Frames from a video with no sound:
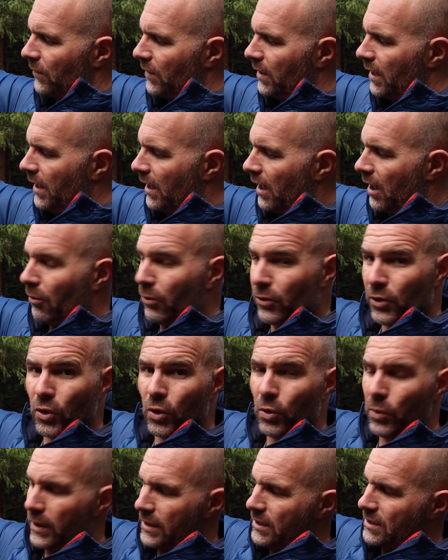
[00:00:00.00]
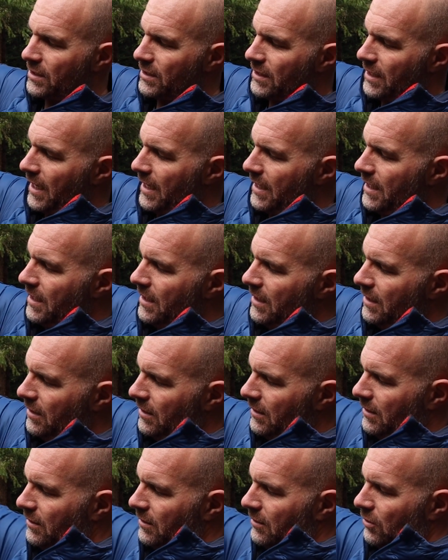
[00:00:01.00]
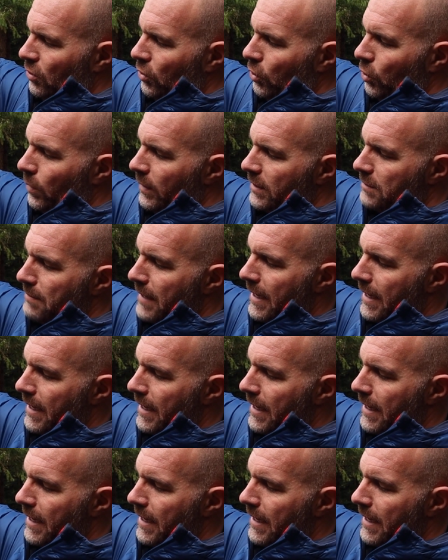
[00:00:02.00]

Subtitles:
yeah, I would always say, always